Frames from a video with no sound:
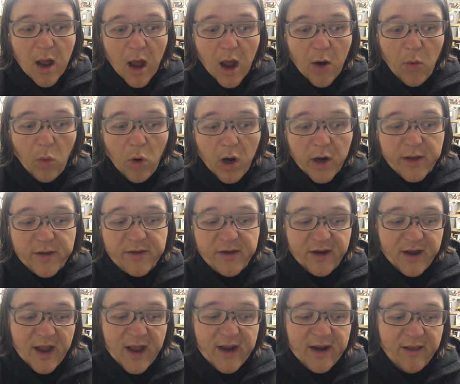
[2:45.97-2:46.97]
I wanted to
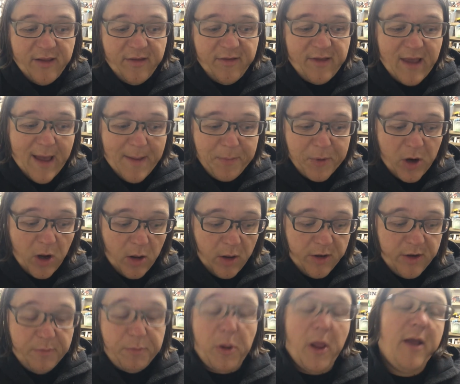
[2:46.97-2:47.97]
kind of zap it all
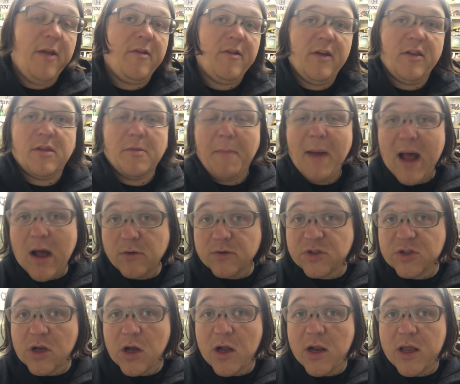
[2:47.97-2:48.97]
into place and get the
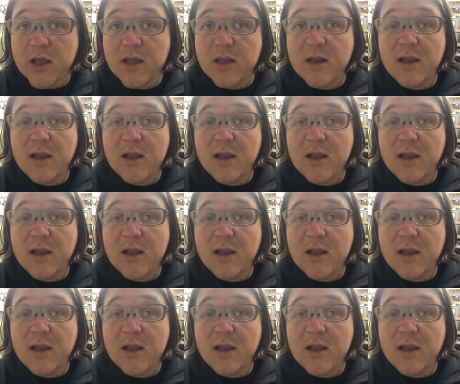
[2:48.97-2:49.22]
mounts on it.